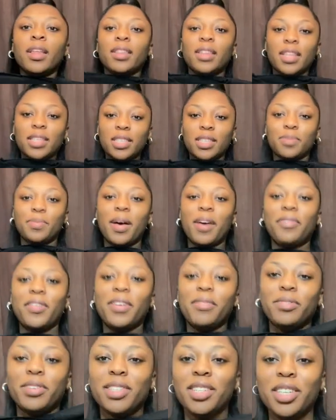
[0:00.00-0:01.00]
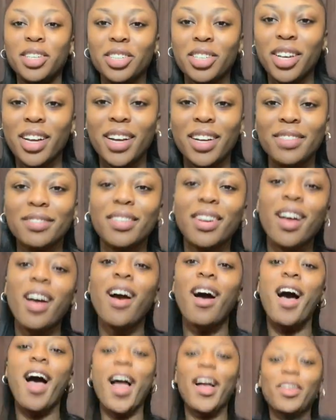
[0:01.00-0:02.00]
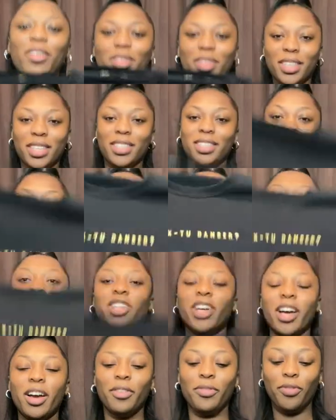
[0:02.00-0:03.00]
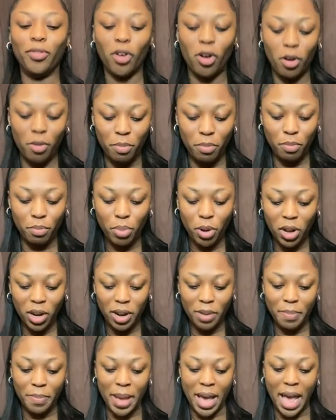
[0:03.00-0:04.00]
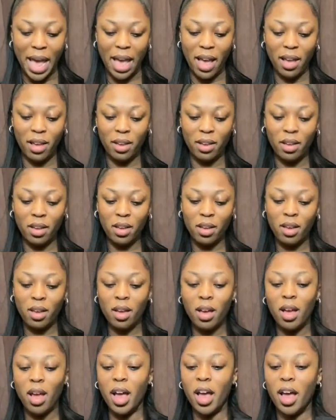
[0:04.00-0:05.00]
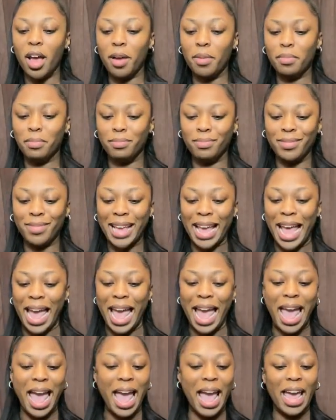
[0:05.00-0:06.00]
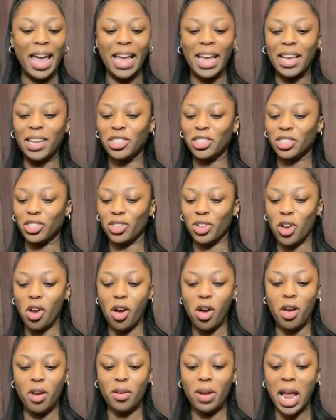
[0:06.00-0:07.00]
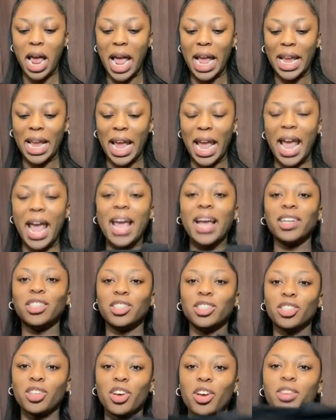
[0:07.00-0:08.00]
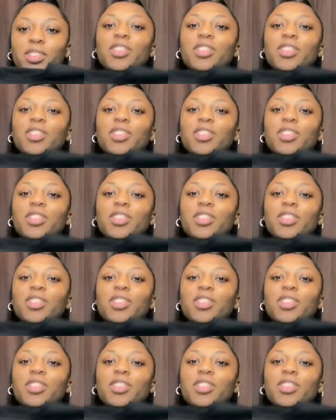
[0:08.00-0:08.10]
This is my favorite t-shirt. I got this t-shirt from Pull and Bear. Um, ages ago like ages ago